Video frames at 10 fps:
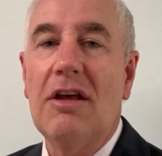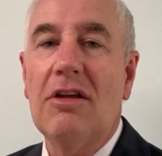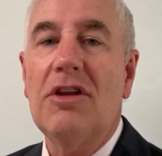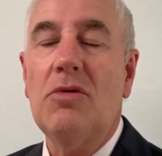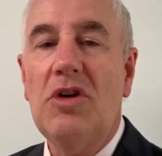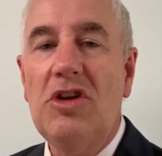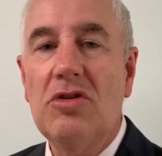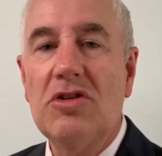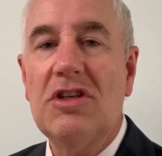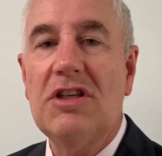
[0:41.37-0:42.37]
that we
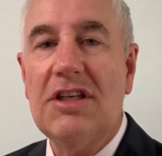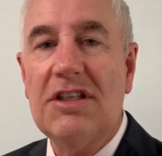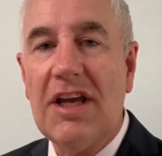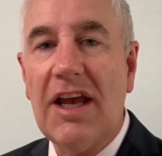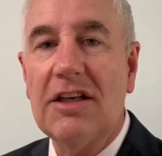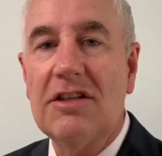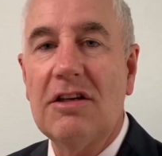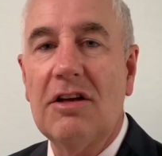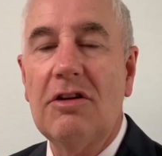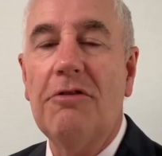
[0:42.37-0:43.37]
use to detect
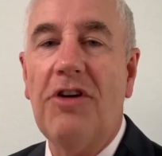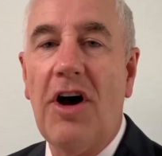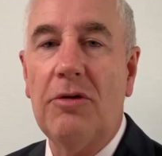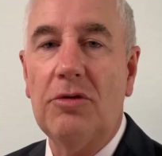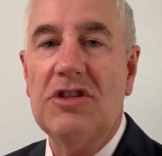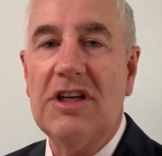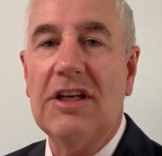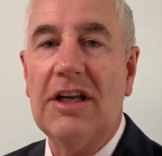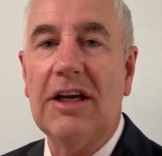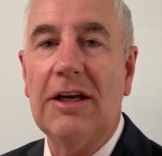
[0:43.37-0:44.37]
the viral
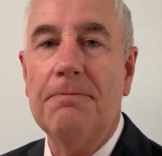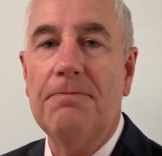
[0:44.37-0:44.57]
DNA.